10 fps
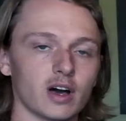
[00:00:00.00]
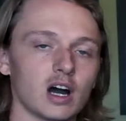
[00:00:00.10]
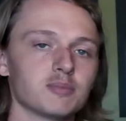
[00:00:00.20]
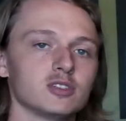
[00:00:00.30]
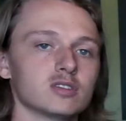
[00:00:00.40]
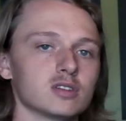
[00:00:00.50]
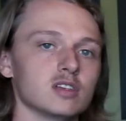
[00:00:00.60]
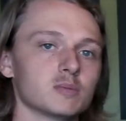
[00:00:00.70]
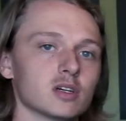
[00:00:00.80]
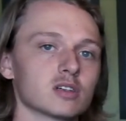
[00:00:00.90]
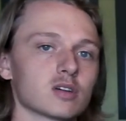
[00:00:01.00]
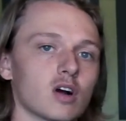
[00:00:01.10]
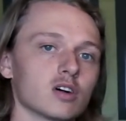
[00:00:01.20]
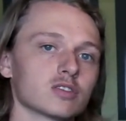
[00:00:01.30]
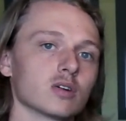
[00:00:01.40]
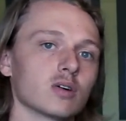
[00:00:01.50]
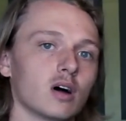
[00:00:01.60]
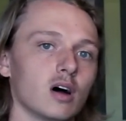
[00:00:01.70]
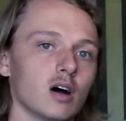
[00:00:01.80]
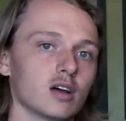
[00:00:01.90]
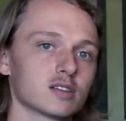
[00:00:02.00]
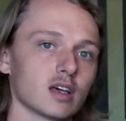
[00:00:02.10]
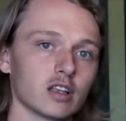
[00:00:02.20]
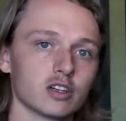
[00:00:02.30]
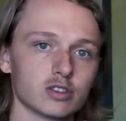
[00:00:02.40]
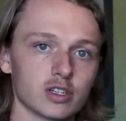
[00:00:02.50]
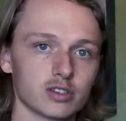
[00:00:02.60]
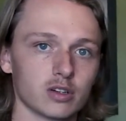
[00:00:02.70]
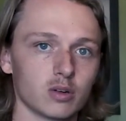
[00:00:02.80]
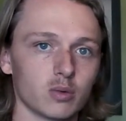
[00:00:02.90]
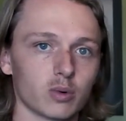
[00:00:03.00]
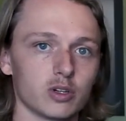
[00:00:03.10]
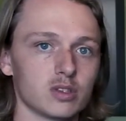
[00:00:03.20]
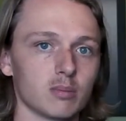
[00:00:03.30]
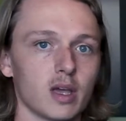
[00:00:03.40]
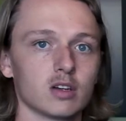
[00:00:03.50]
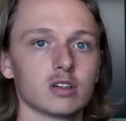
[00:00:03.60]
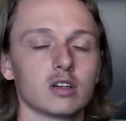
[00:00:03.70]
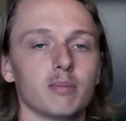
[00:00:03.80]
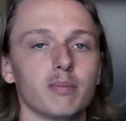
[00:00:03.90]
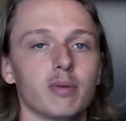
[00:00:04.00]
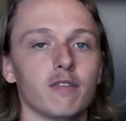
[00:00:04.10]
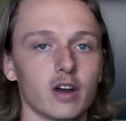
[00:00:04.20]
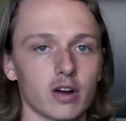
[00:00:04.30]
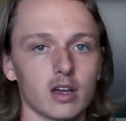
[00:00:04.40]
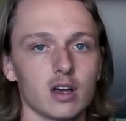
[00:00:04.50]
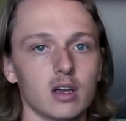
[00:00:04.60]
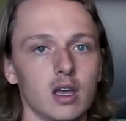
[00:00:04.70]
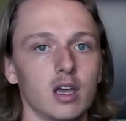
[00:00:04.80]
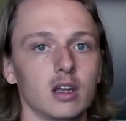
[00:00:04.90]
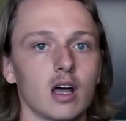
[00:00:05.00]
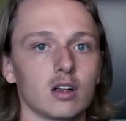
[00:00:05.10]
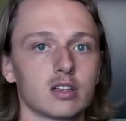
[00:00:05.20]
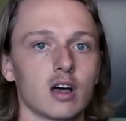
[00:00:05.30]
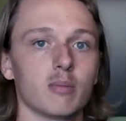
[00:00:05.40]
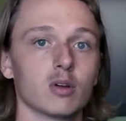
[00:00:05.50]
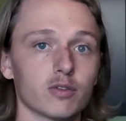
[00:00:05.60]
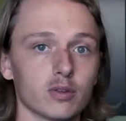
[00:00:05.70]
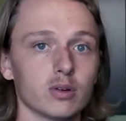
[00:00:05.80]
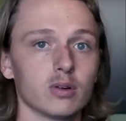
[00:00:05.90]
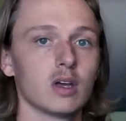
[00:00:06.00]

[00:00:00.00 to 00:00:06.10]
hops used in these beers are also slightly untraditional. We're using Mandarina Bavaria and Hallertau Mittelfrüh.